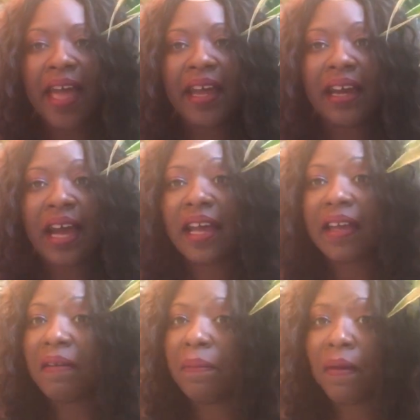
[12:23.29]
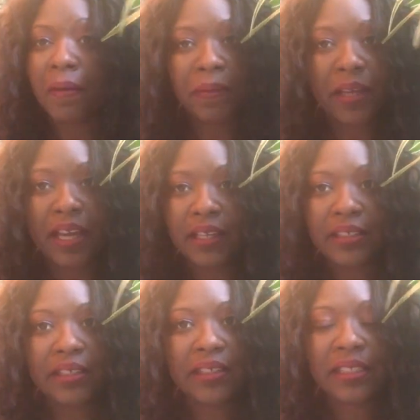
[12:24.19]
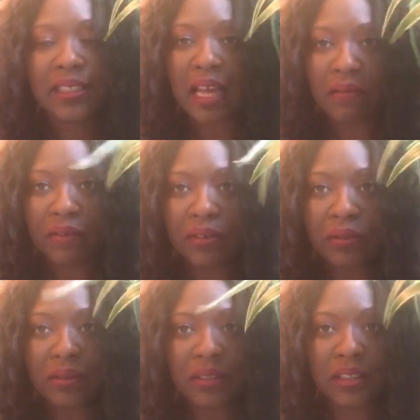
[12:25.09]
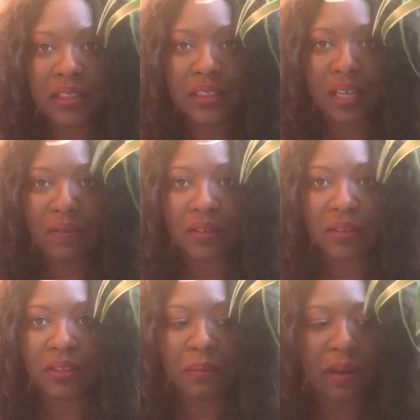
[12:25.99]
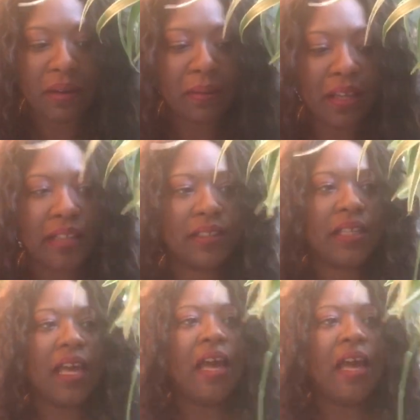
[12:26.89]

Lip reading: And I have propagated several spider plants.